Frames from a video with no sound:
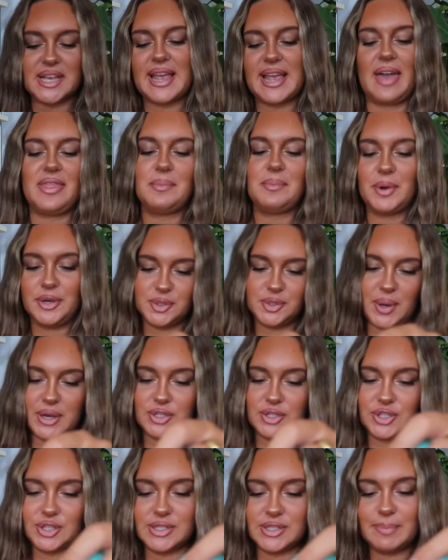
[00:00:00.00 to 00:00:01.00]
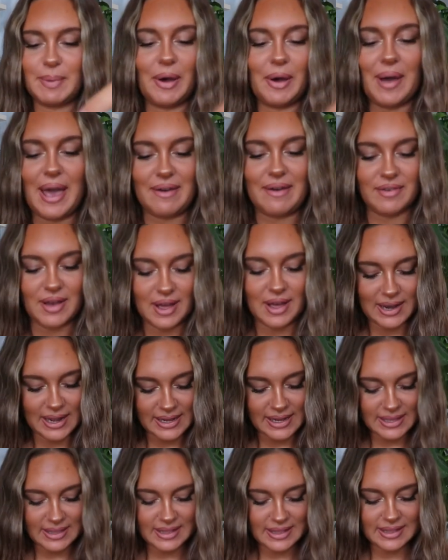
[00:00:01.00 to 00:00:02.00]
I get the most questions about ever.
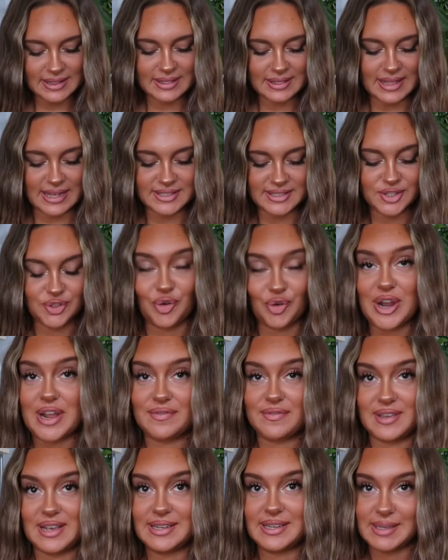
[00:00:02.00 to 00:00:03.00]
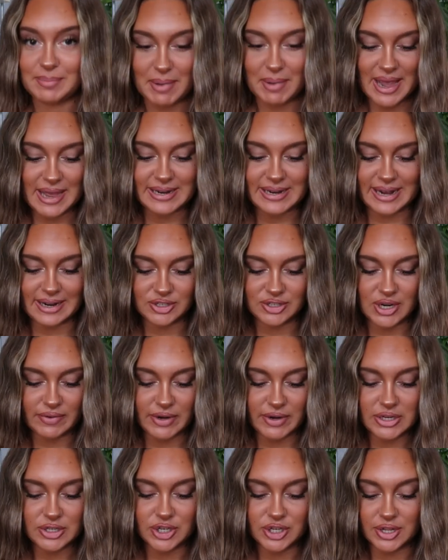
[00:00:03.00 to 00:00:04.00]
Like, there's three of these in my edit, actually. I've
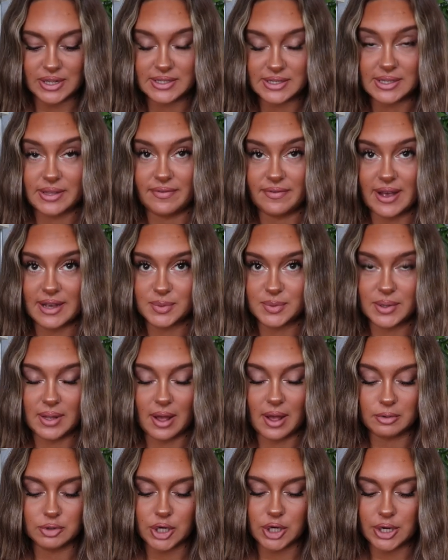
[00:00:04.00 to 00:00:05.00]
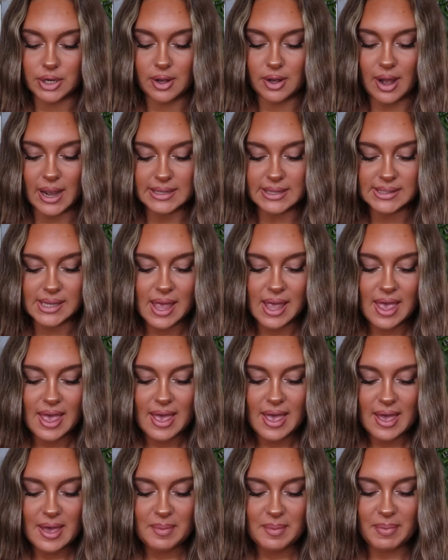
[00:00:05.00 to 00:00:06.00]
only shown, this is the first one that I'll show you guys.
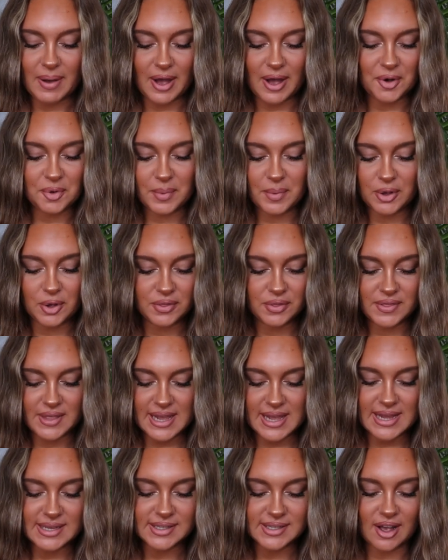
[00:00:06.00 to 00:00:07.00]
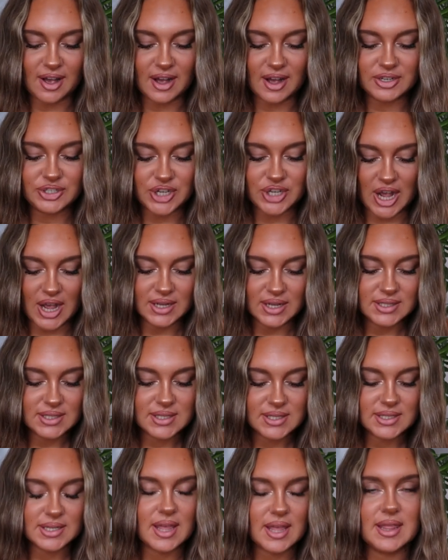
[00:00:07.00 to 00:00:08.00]
But oh my god, these are
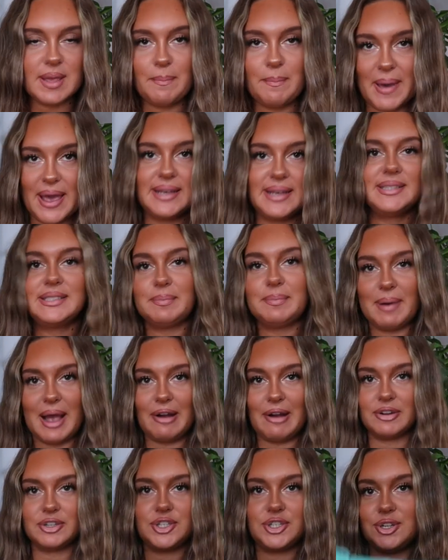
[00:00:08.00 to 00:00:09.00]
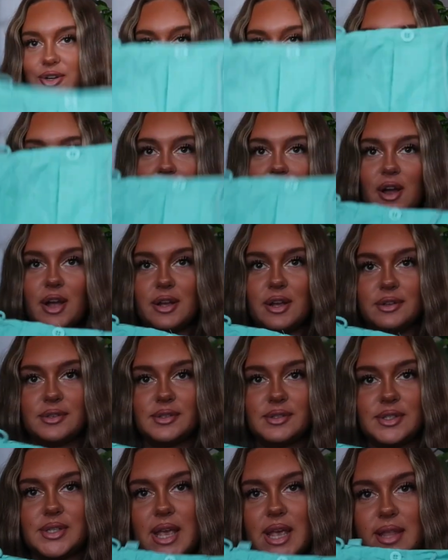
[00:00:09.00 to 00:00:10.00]
just the best parachute
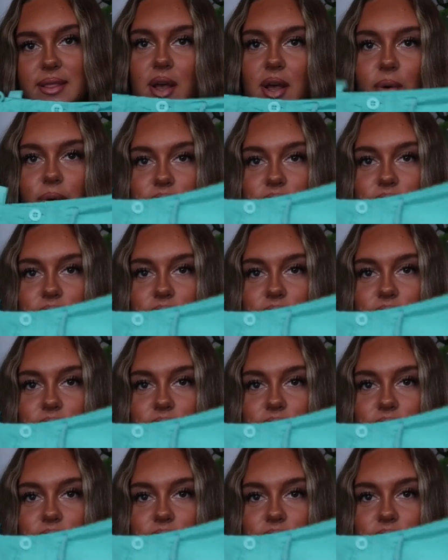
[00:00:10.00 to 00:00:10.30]
cargos in the whole